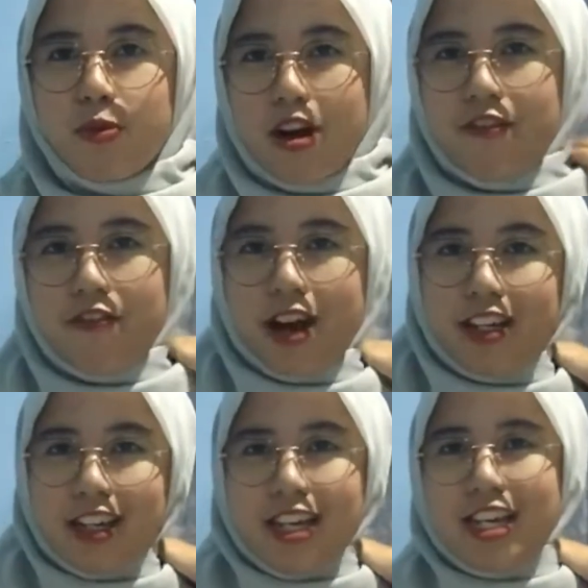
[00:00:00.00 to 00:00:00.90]

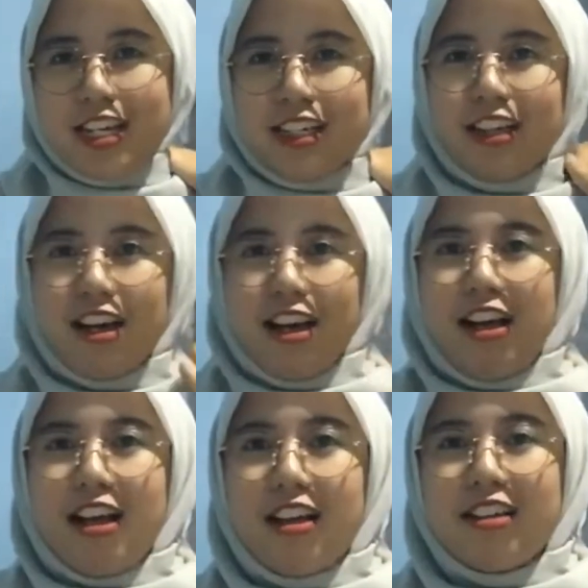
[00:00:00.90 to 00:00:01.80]
finally here
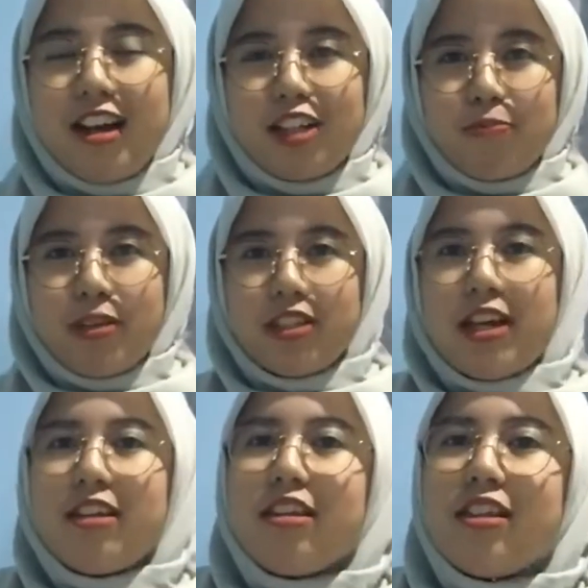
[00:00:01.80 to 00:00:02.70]
at the last
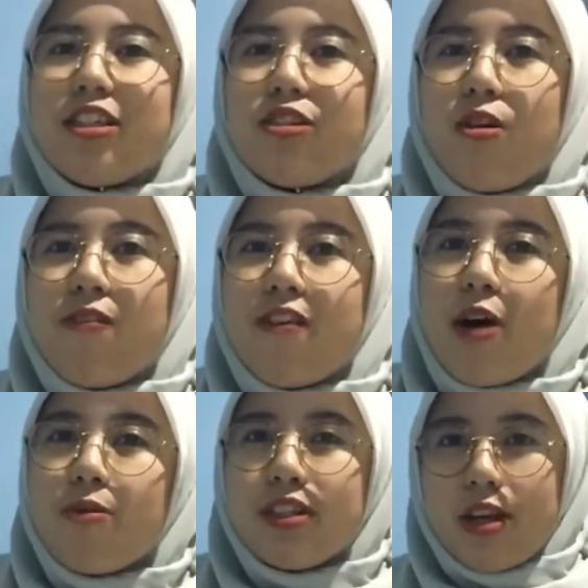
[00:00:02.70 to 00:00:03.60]
presenters of
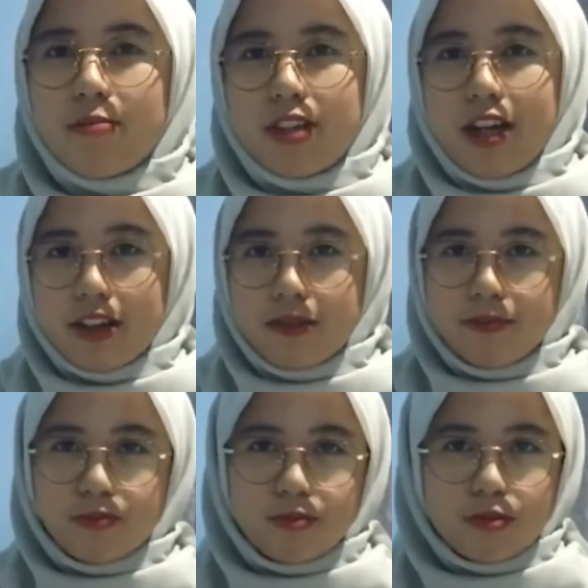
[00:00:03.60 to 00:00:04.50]
our subject.
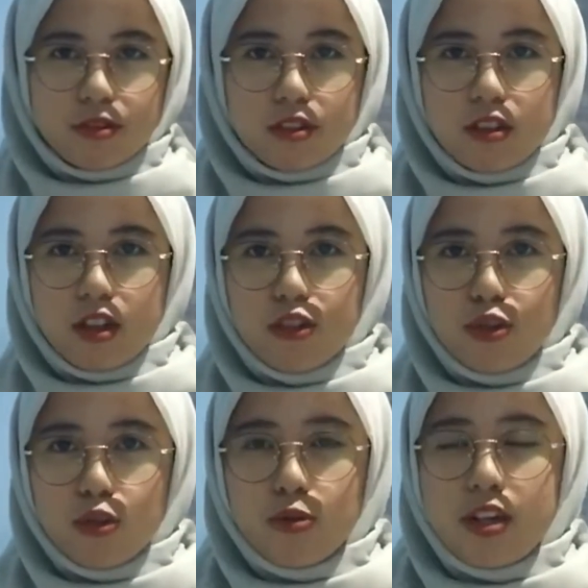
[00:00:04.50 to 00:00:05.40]
So
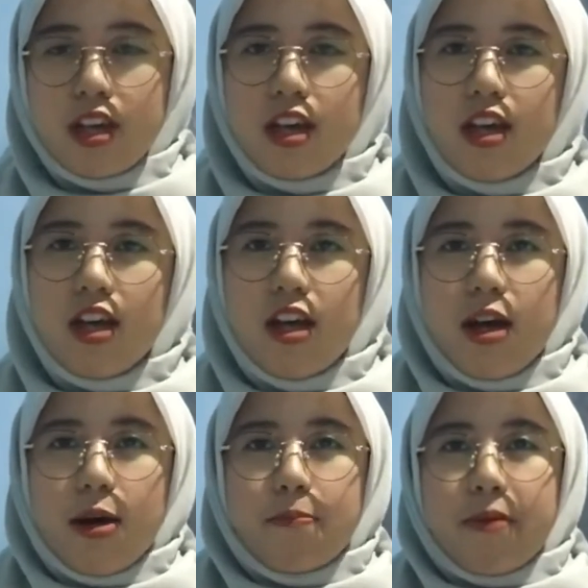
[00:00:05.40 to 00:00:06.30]
today
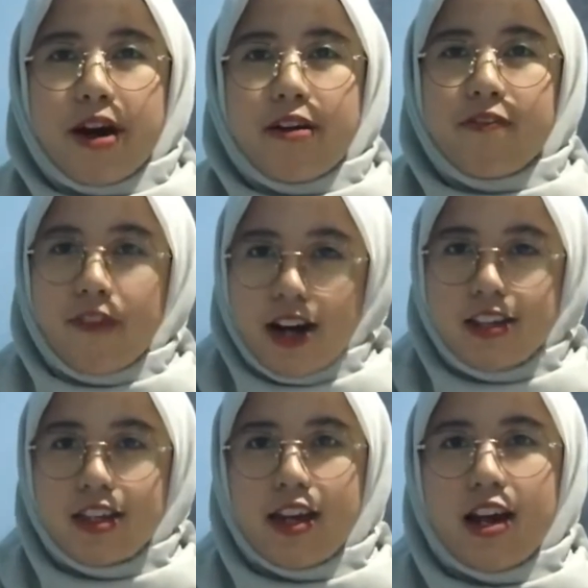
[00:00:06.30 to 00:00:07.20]
my friends
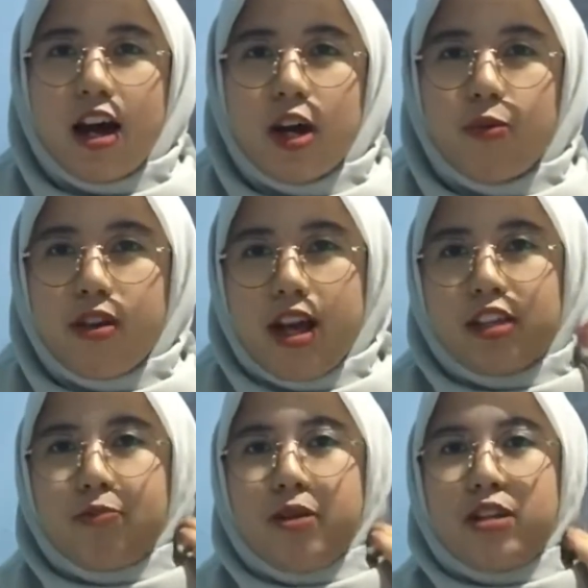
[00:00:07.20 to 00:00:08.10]
and I will
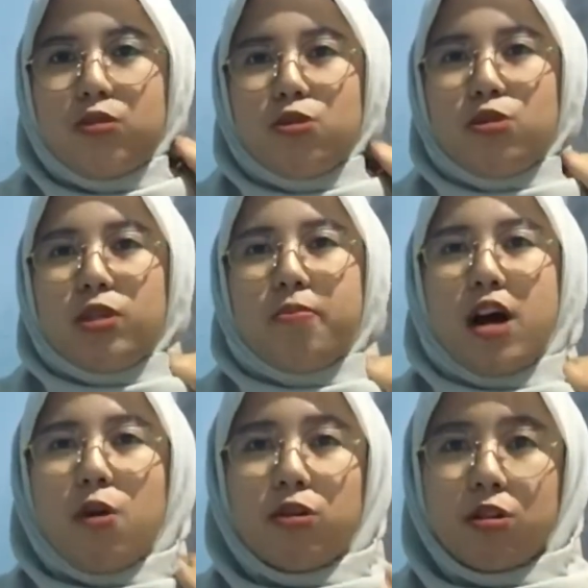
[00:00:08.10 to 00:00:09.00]
explain to you about
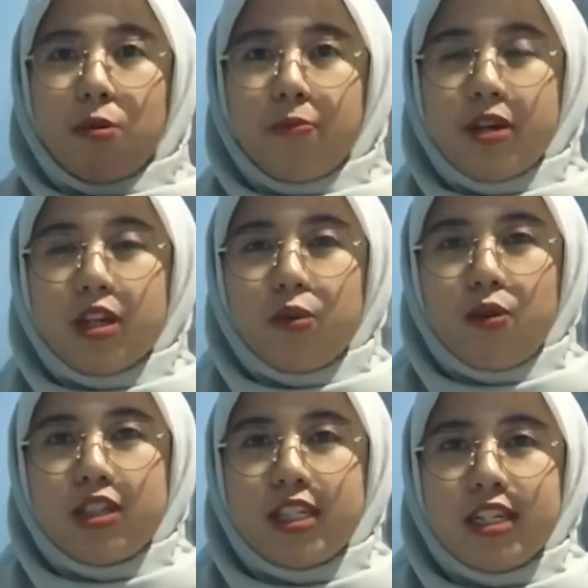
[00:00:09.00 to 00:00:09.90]
our topic,
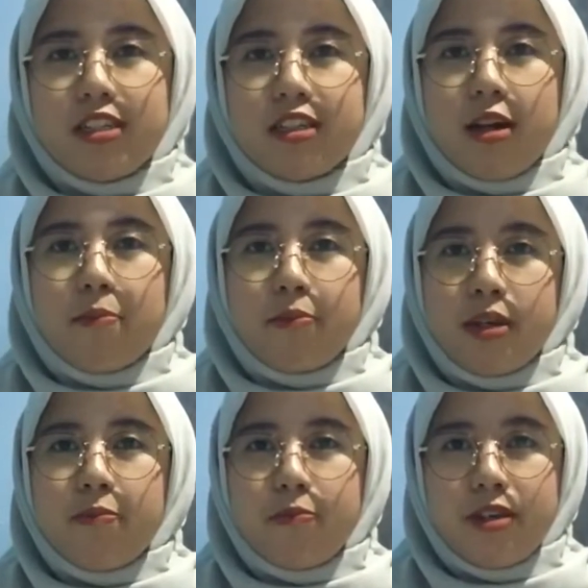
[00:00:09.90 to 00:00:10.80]
which is
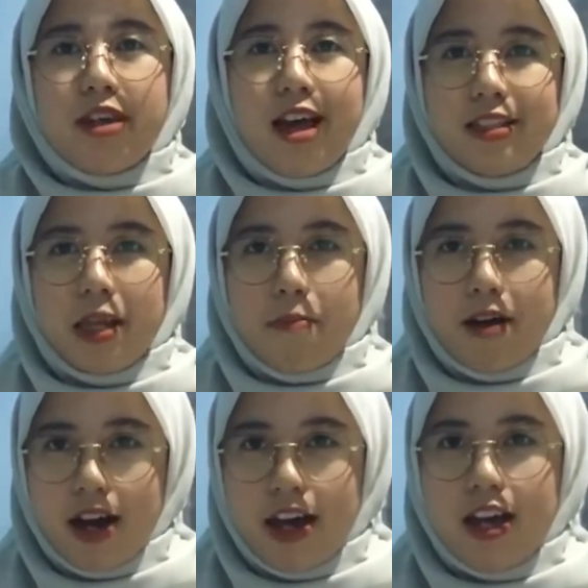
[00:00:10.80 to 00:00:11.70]

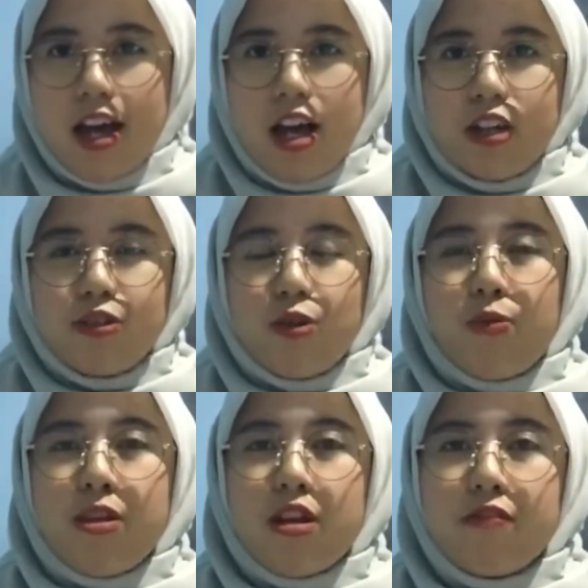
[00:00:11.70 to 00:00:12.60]
Ppsmi. So
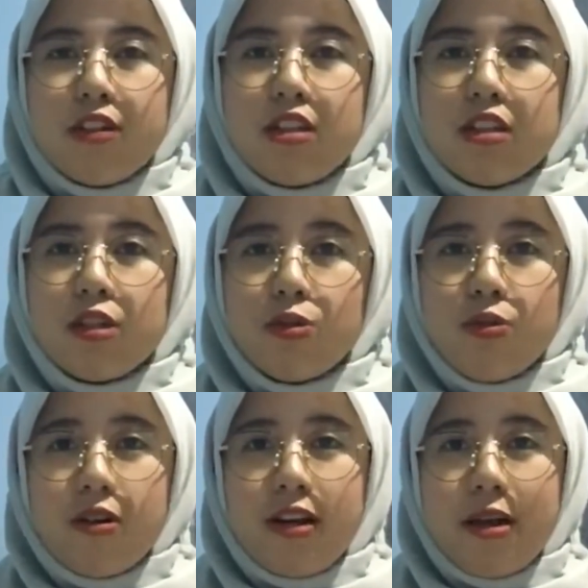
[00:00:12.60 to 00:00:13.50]
without further ado,
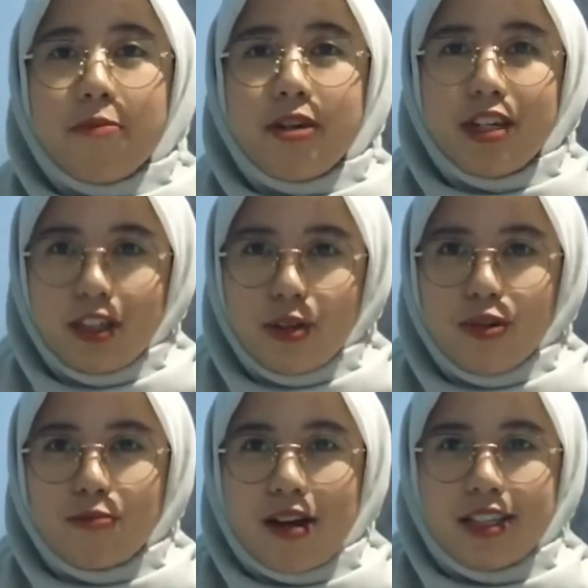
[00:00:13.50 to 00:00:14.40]
let me introduce
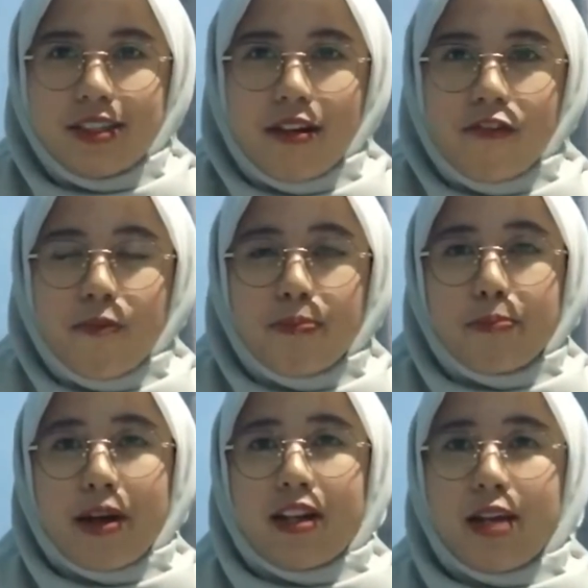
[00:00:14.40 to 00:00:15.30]
myself.
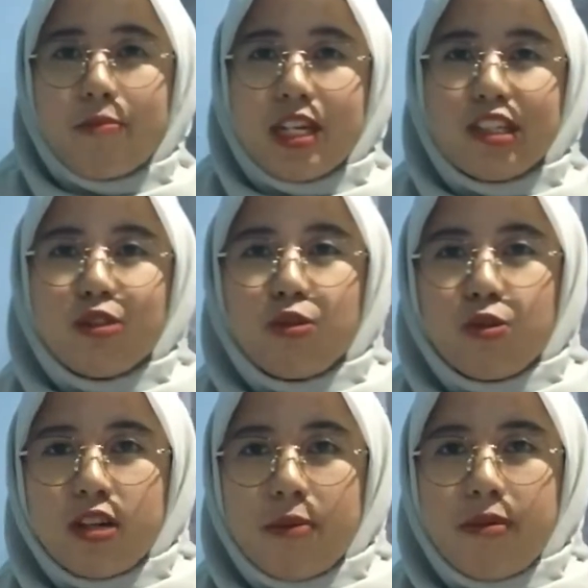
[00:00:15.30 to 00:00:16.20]
My name is Nurul
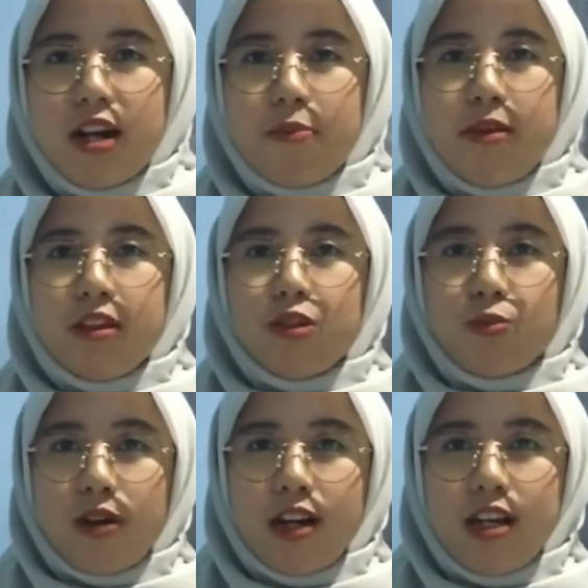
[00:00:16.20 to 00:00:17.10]
Nabila binti
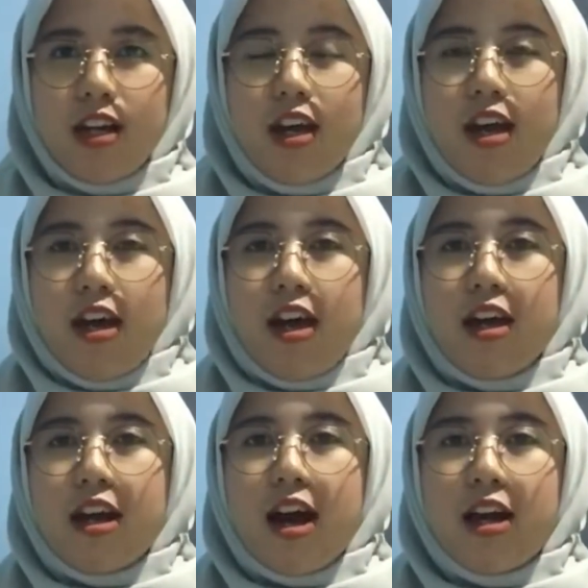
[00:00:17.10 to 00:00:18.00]
Jumali
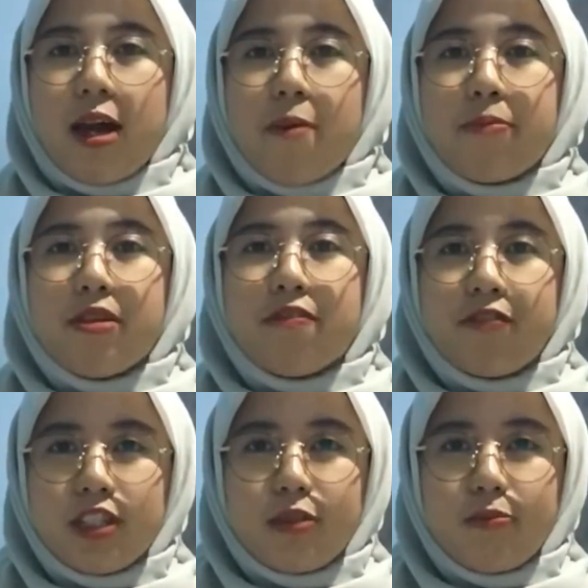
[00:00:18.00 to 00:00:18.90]
and I am the
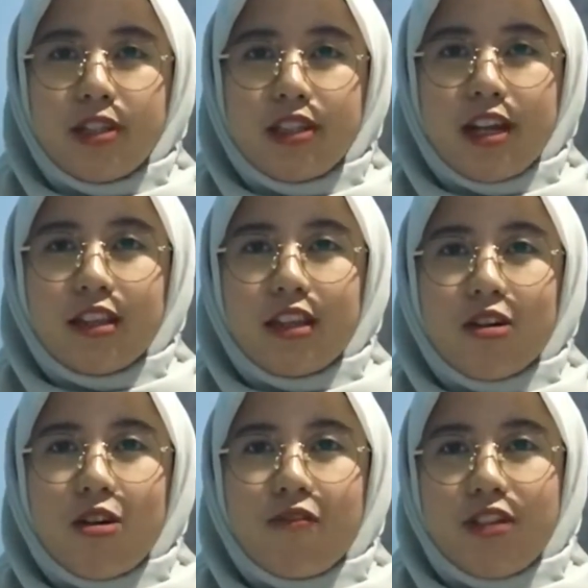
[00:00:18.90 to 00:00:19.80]
first presenter
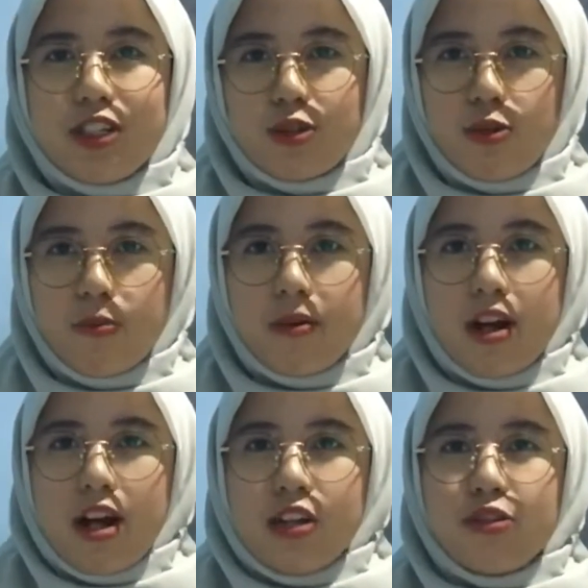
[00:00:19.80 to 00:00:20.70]
of this group.
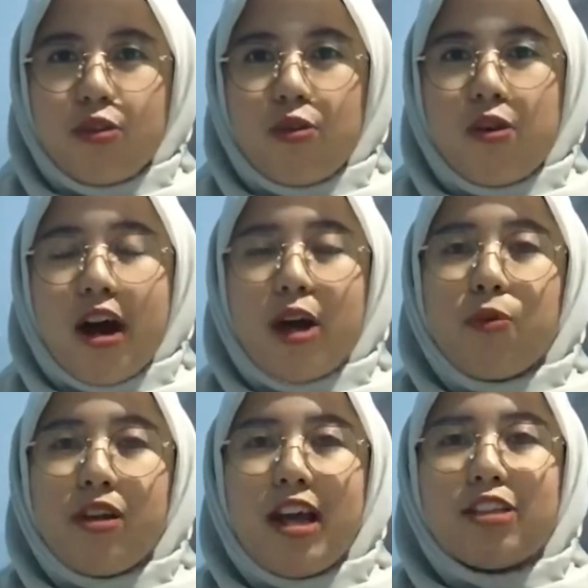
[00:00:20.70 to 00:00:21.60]
So I
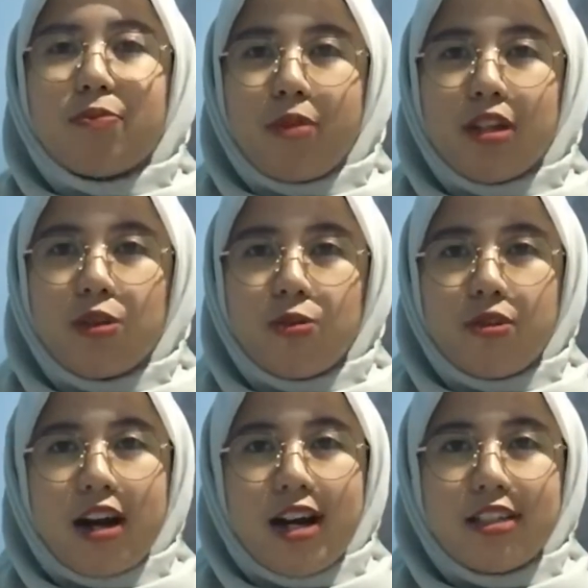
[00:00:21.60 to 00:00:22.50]
will explain to you
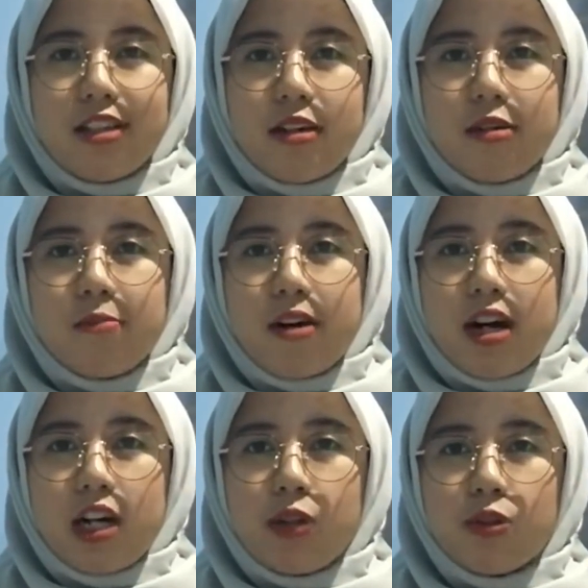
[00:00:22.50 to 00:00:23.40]
guys
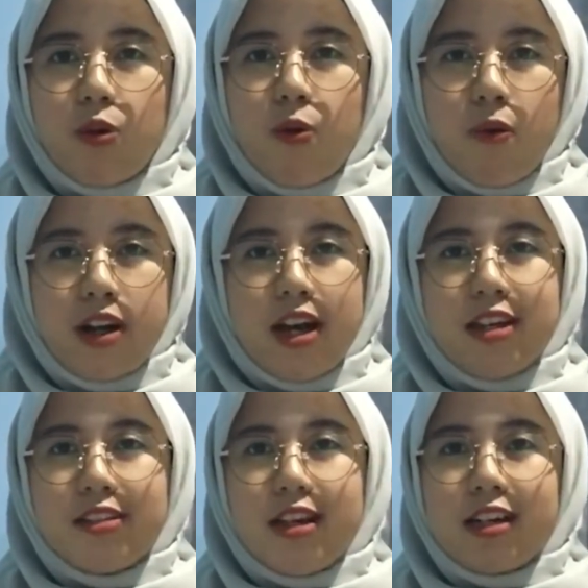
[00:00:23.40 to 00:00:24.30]
about what
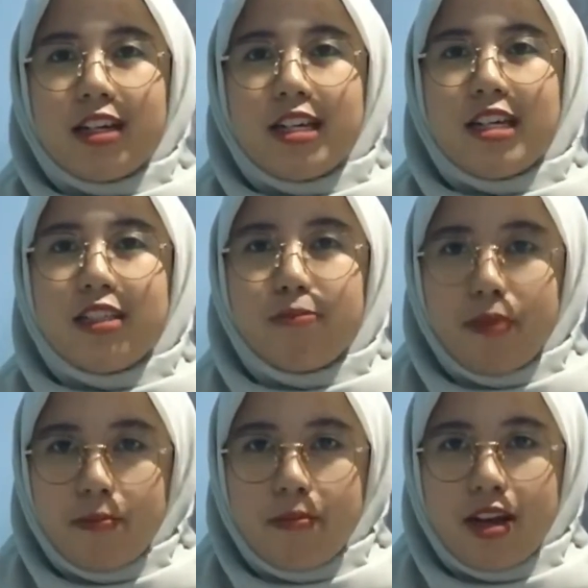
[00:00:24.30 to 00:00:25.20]
exactly is
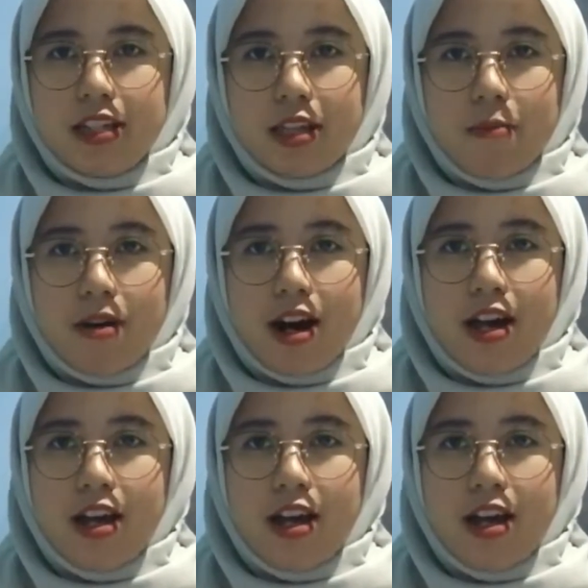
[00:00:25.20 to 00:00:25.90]
Ppsmi,